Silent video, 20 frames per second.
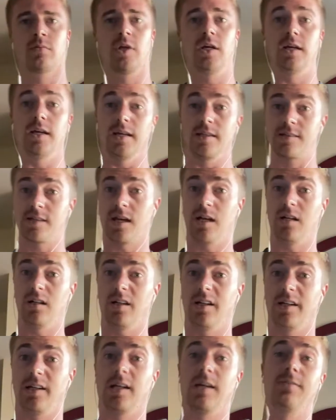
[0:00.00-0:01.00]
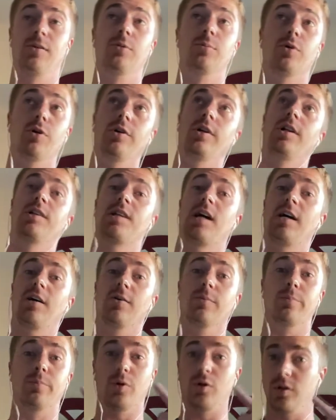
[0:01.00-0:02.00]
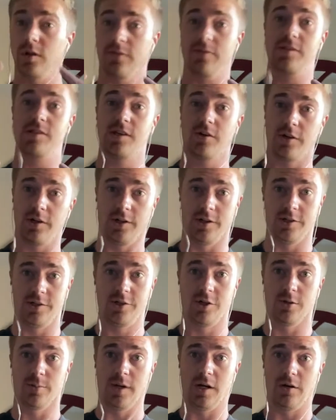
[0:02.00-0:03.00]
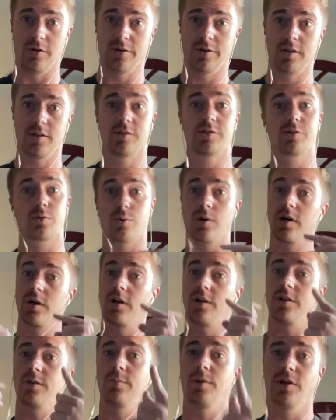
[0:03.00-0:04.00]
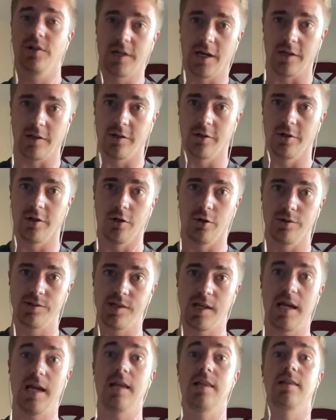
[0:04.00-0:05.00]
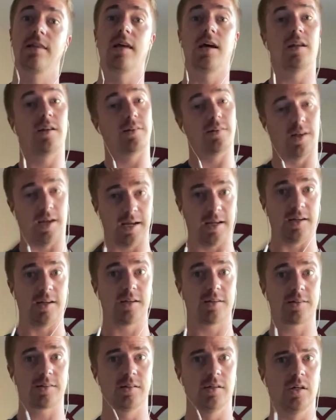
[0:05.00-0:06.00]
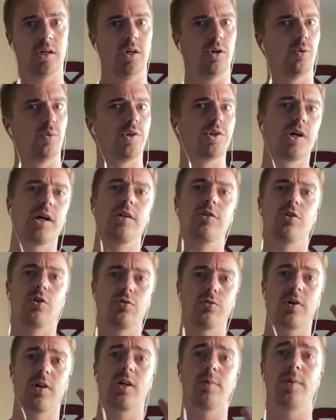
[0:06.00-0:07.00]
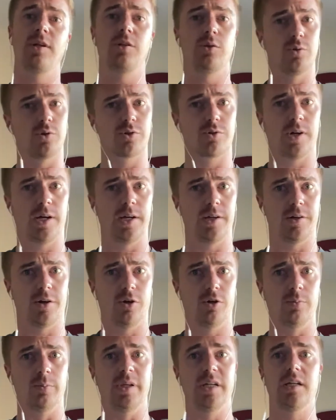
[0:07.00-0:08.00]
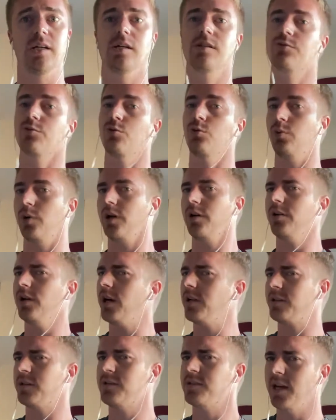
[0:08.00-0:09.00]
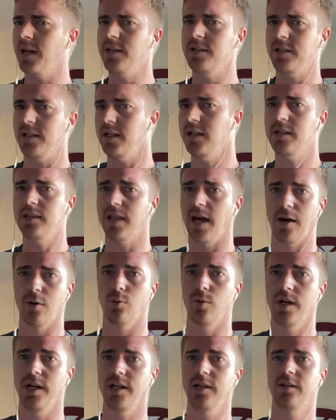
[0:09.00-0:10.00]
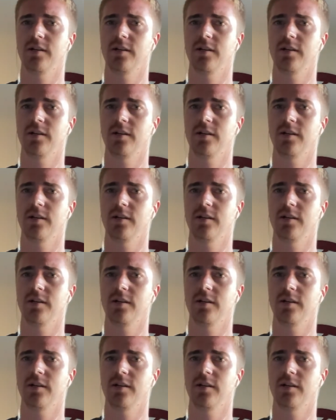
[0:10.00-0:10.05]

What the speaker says: It's kind of like if you put an entire bowl of cereal into your mouth, squared all the milk out of your nose, and then ate it. Which I don't recommend you try at home because we're not designed to eat that way.